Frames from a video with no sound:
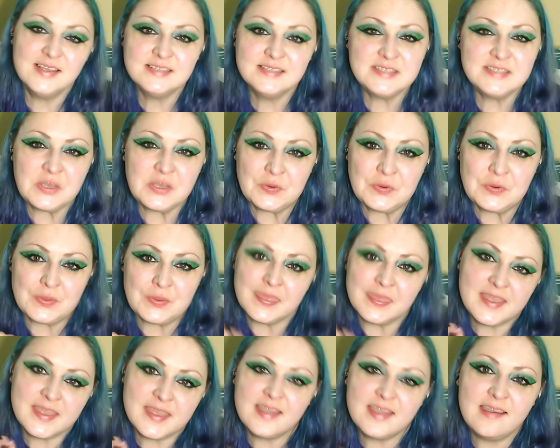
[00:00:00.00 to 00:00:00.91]
So
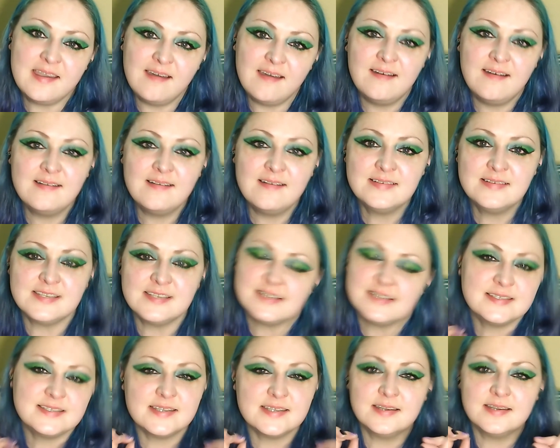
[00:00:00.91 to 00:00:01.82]
there are
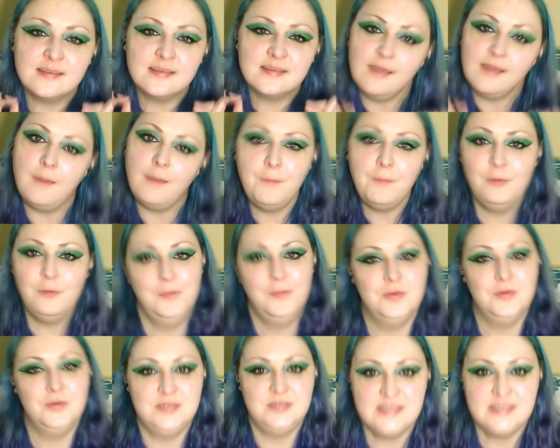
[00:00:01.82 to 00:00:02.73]
just a couple
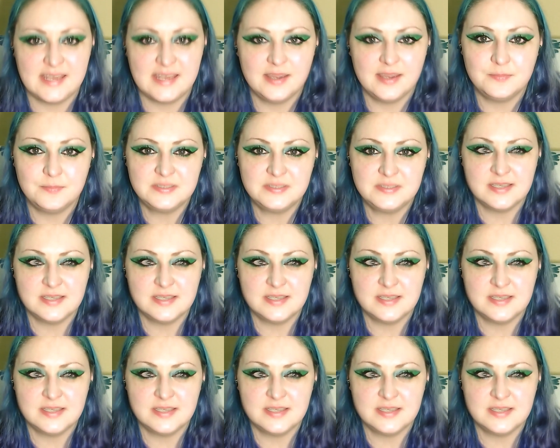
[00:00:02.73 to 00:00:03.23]
more steps,